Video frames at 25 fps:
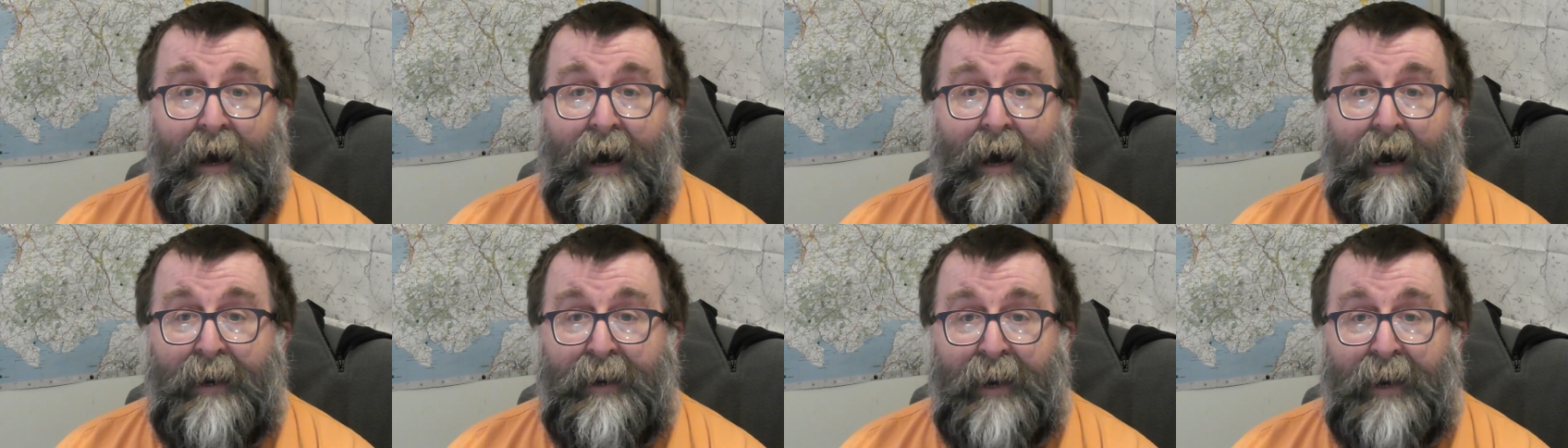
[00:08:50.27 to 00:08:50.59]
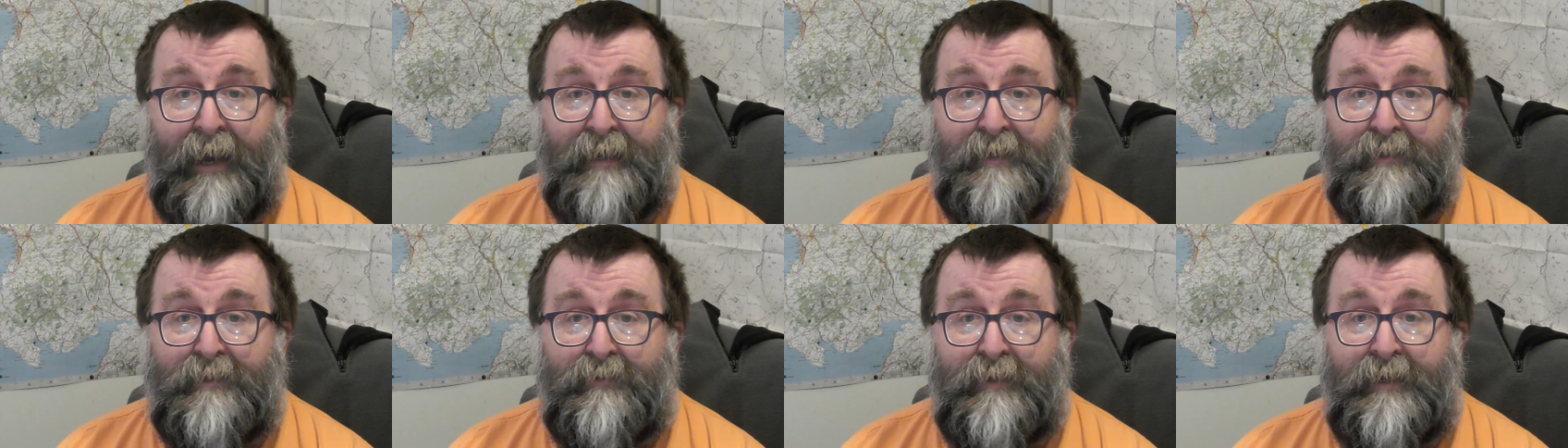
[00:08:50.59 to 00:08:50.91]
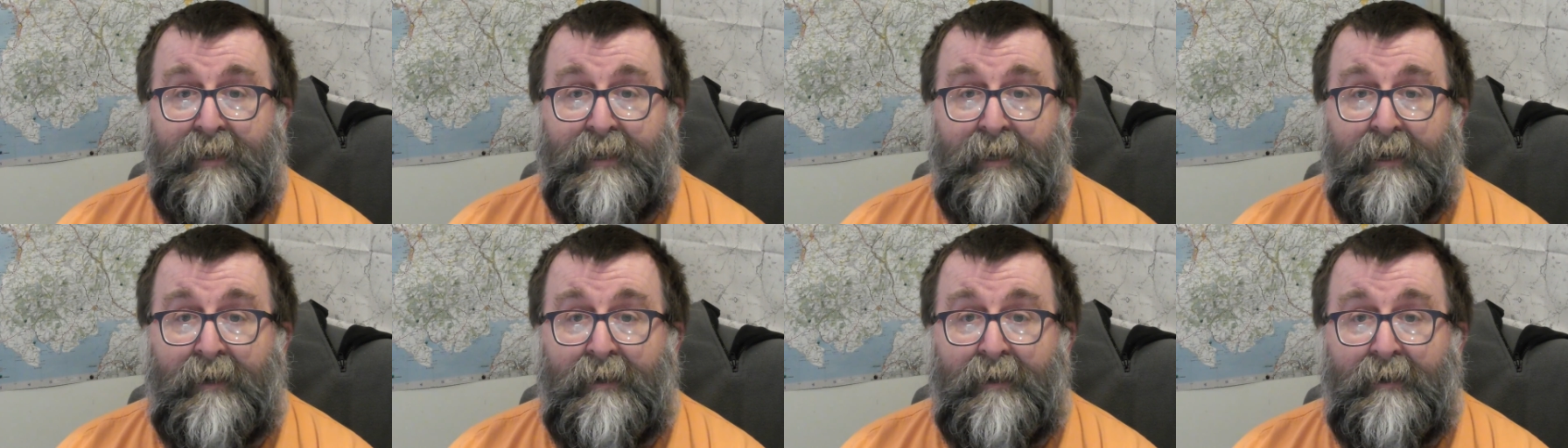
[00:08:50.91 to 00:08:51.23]
And next
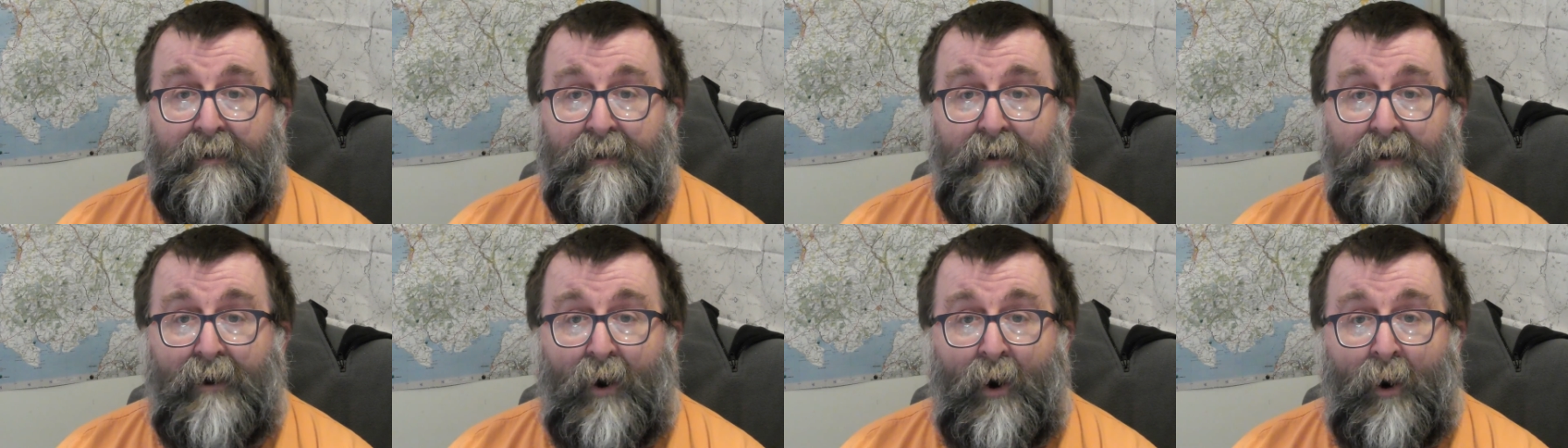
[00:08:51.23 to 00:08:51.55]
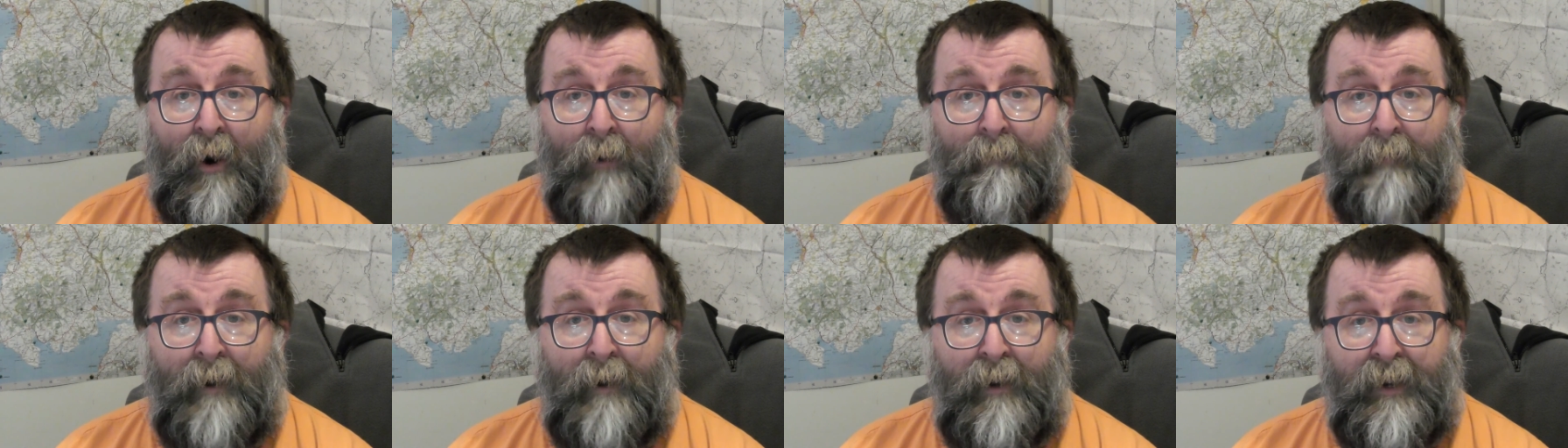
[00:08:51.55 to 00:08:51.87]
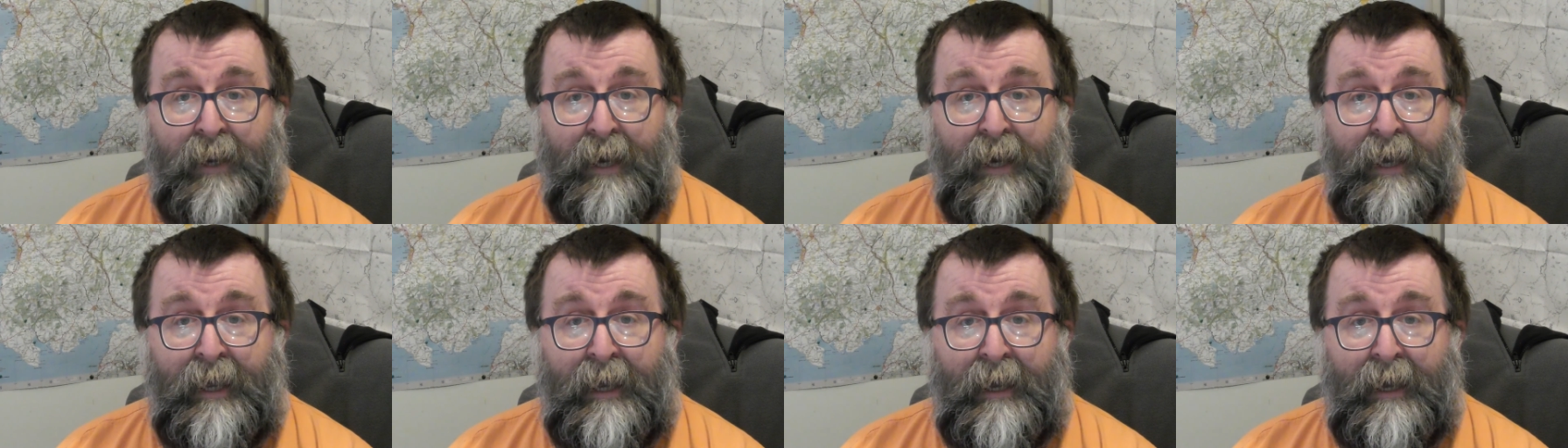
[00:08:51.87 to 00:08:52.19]
week on
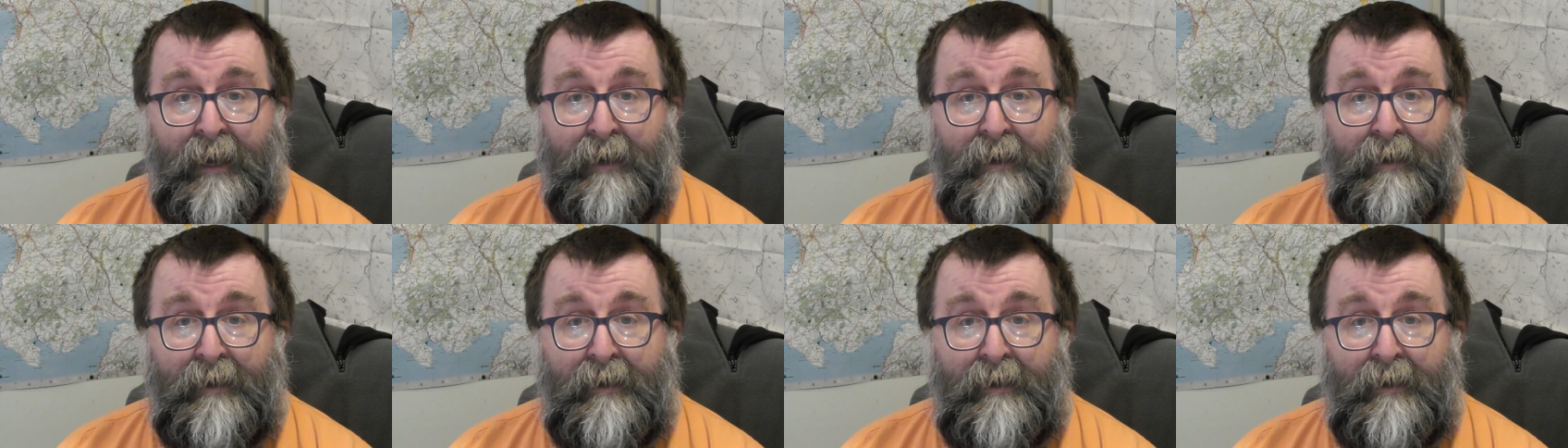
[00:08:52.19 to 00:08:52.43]
Monday